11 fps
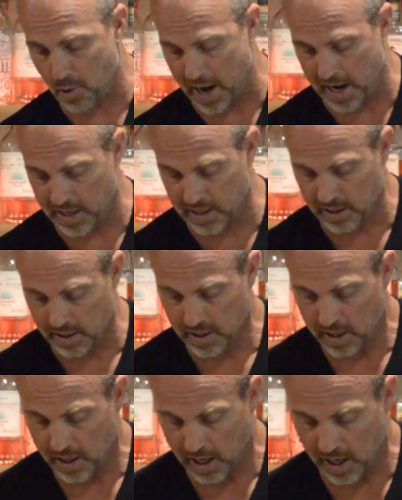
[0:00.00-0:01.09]
brand,
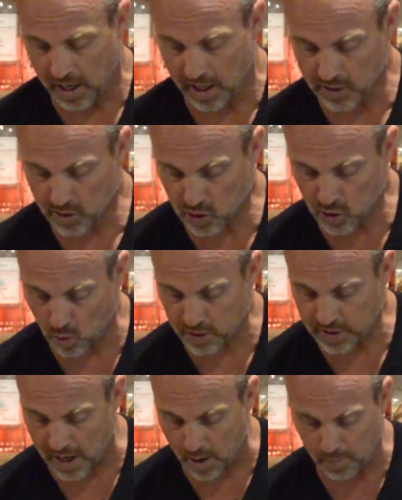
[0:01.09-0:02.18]

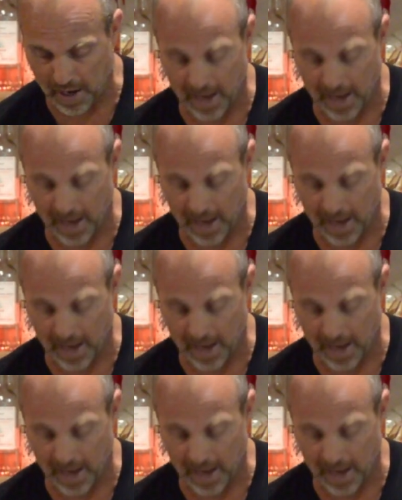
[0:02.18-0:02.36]
sourced out